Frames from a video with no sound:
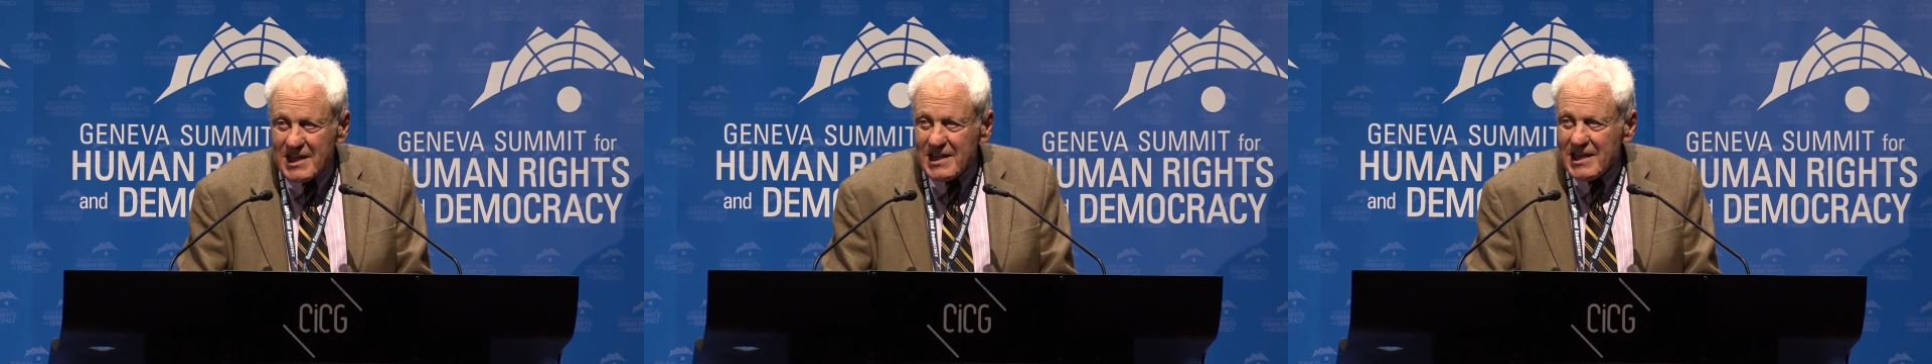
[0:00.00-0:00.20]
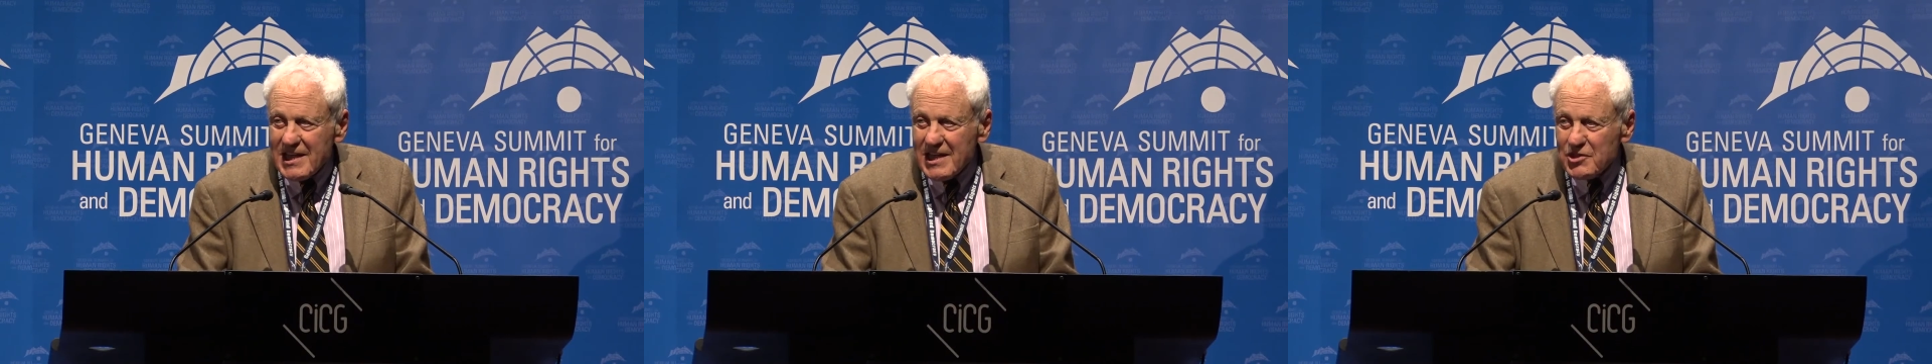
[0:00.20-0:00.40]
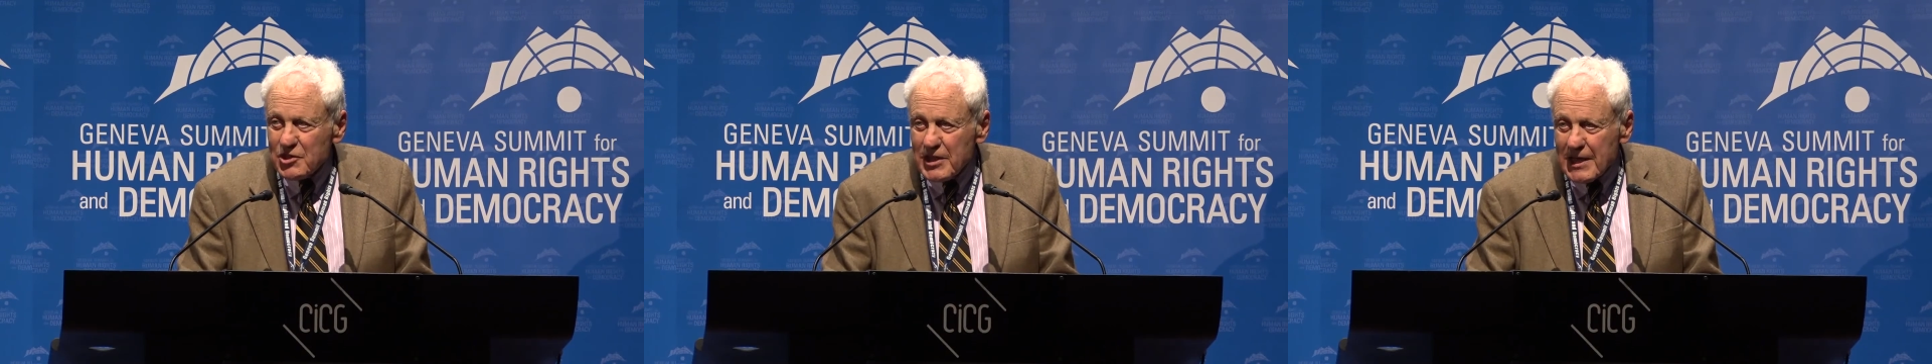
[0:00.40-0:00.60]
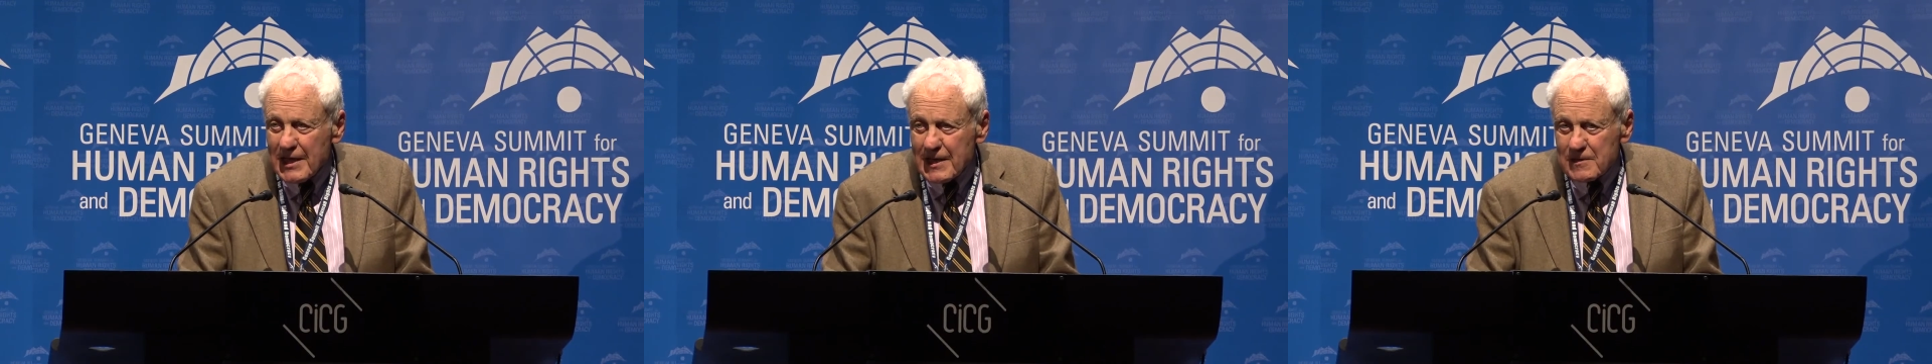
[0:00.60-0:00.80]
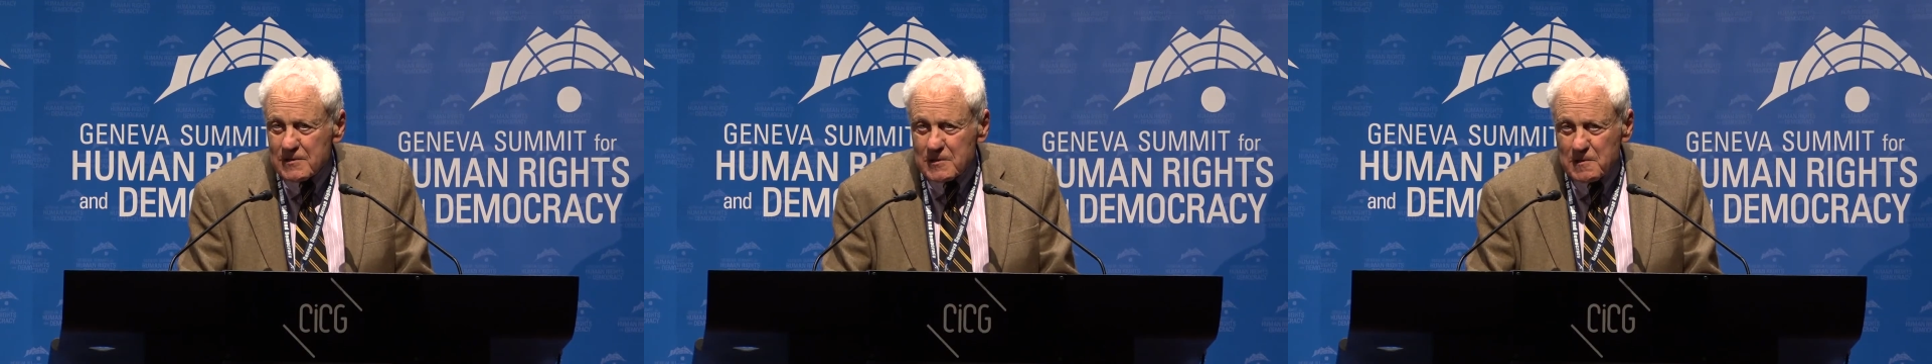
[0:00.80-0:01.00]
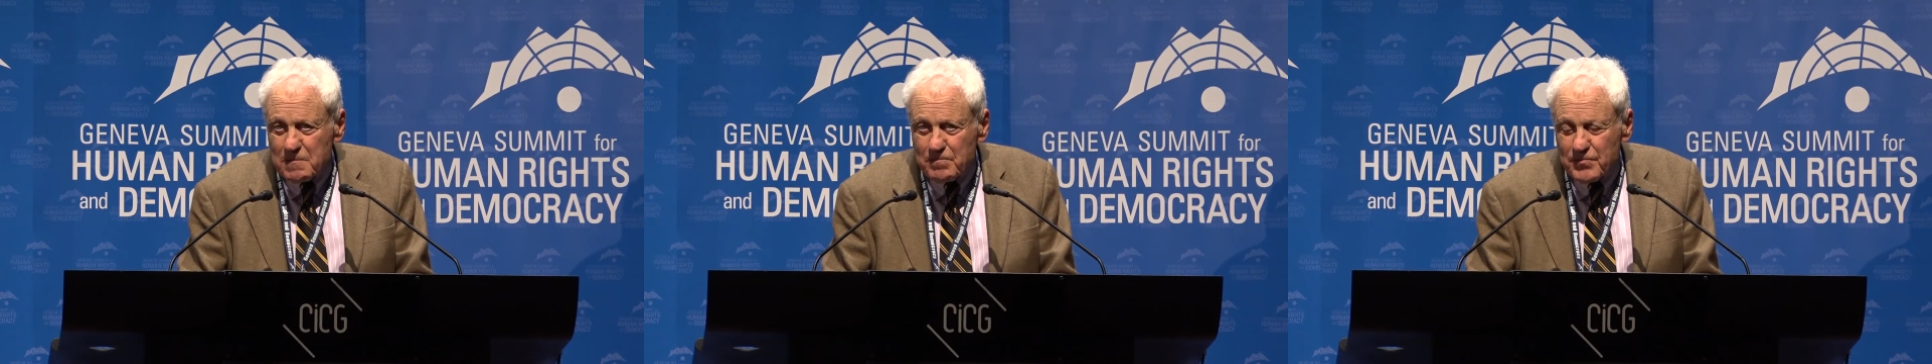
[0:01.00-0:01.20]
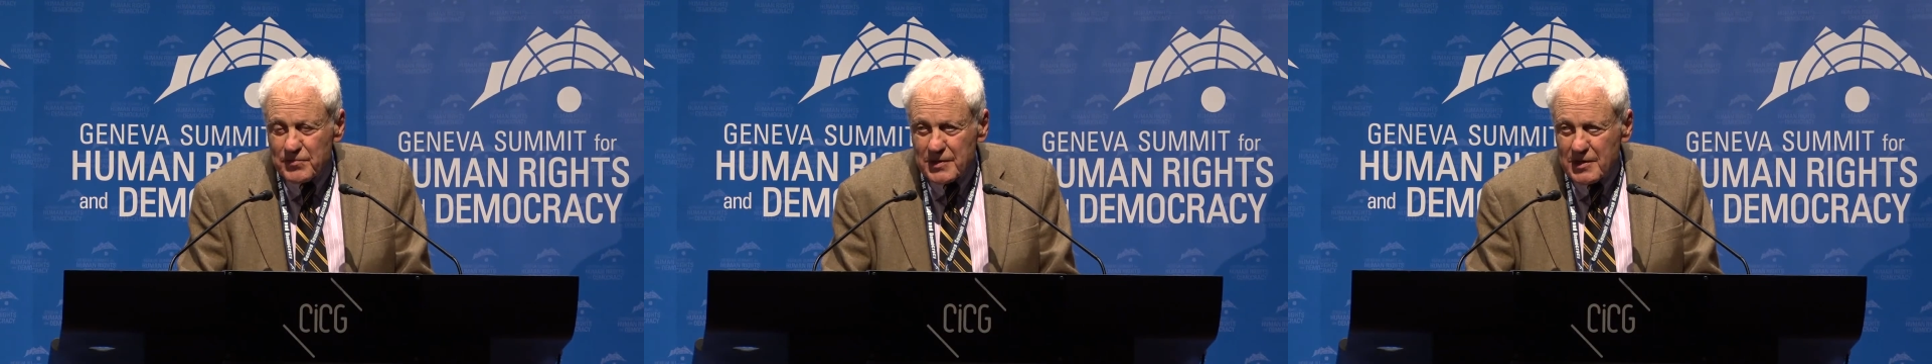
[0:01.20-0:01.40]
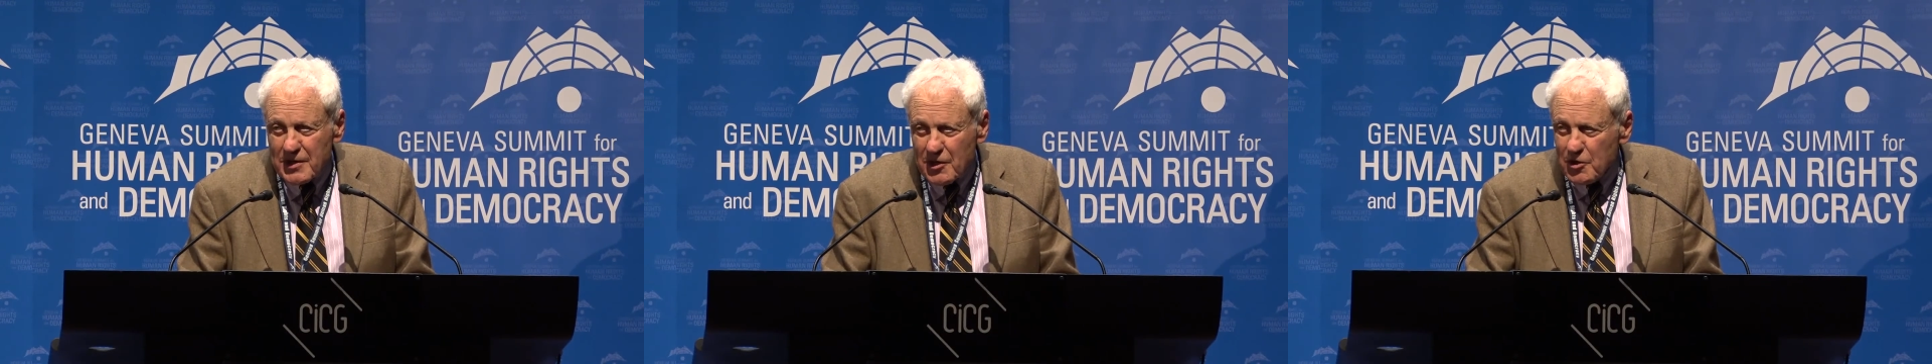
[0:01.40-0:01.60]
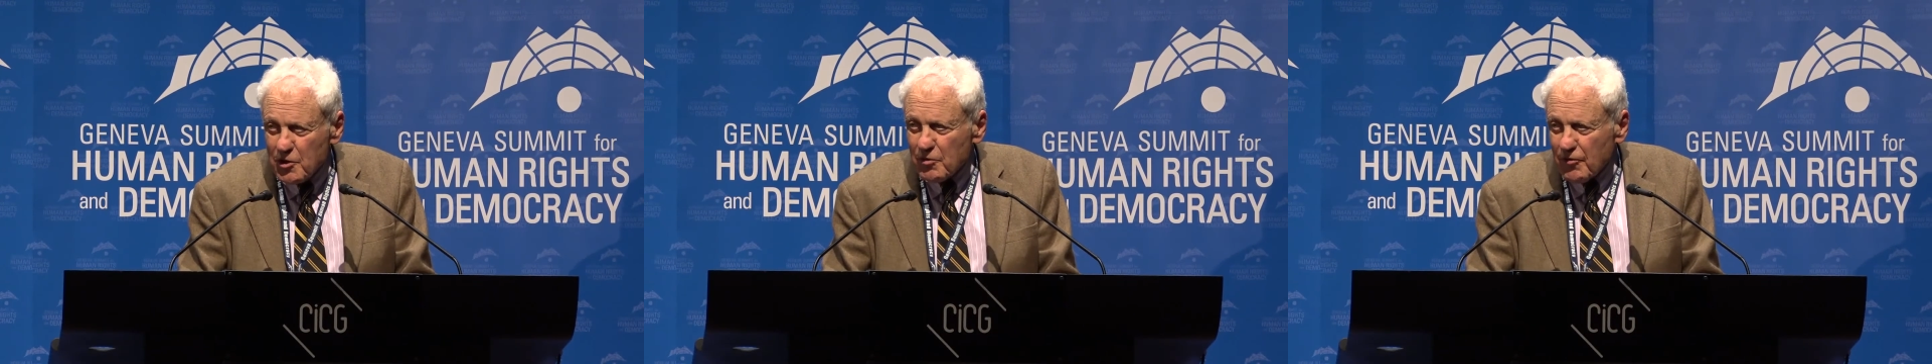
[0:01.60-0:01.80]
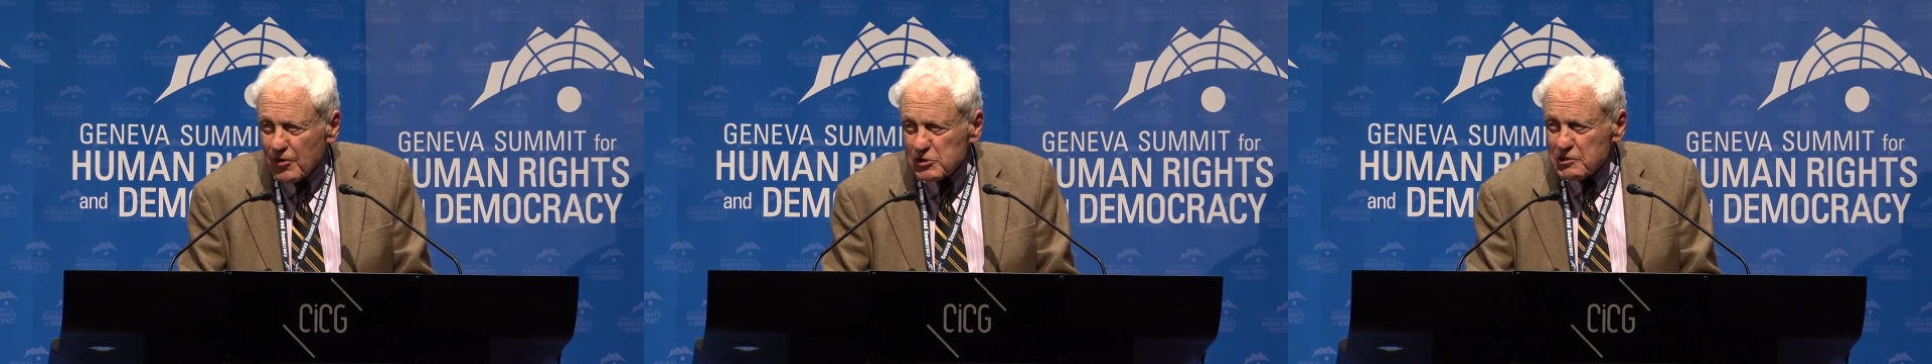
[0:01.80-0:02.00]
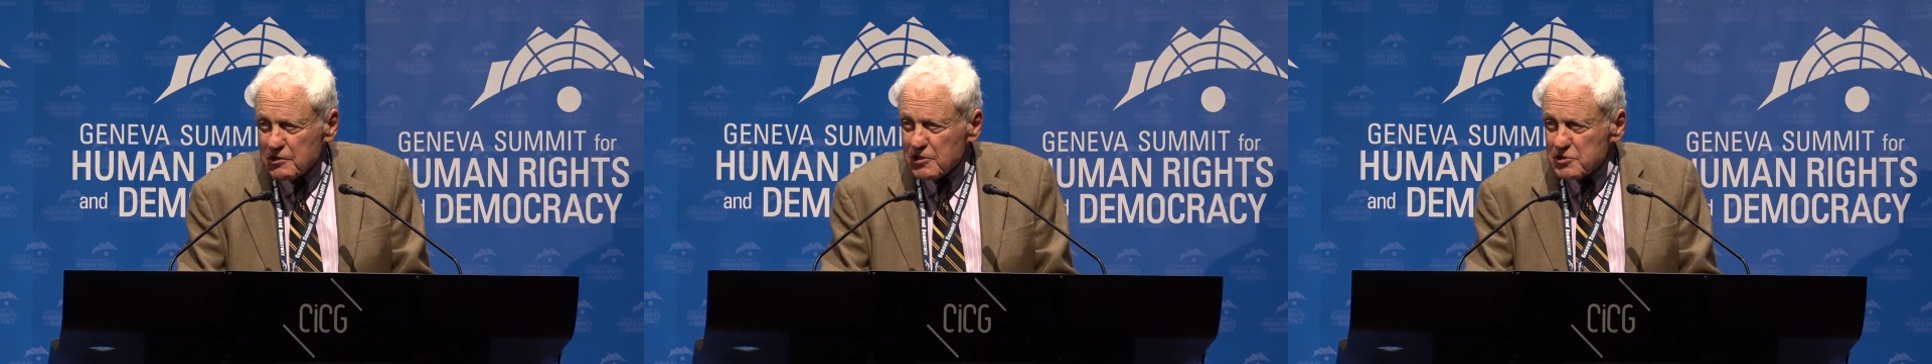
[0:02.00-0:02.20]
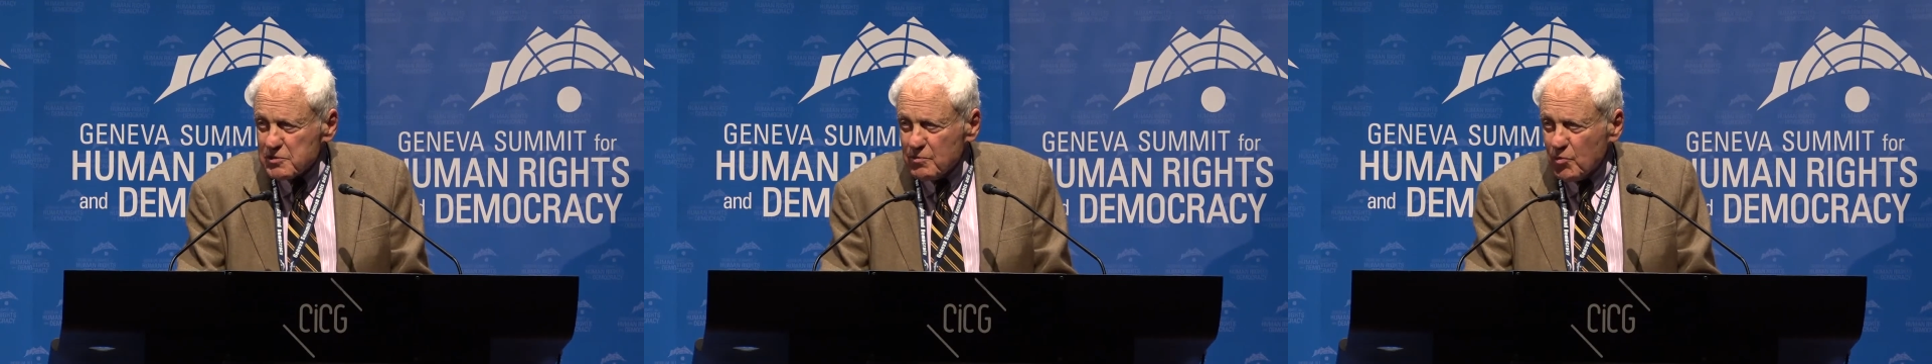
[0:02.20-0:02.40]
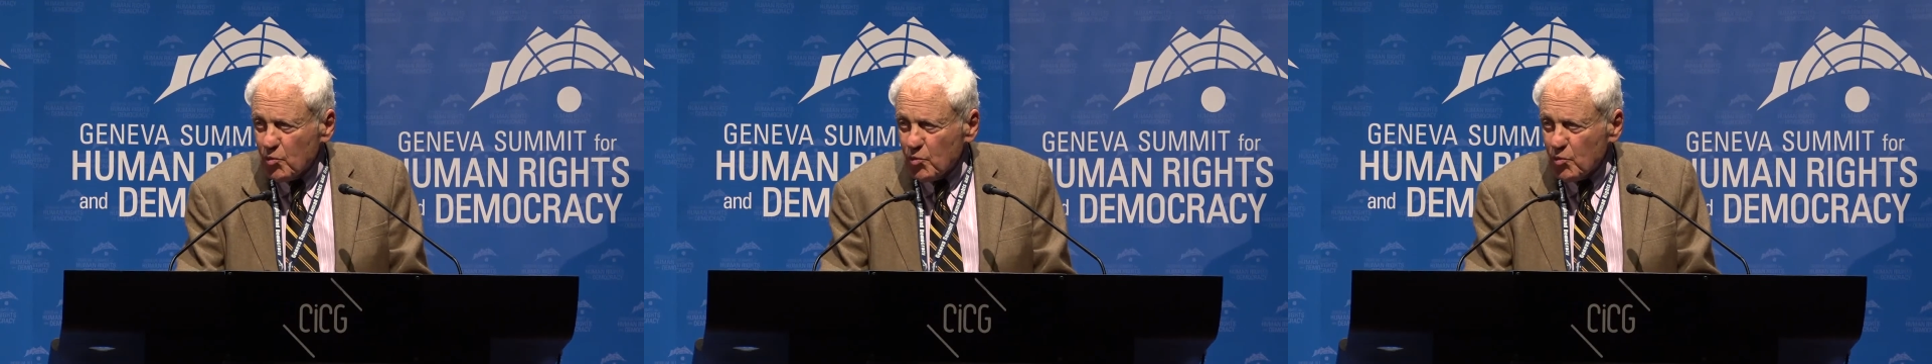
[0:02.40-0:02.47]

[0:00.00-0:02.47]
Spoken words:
In the end, universalism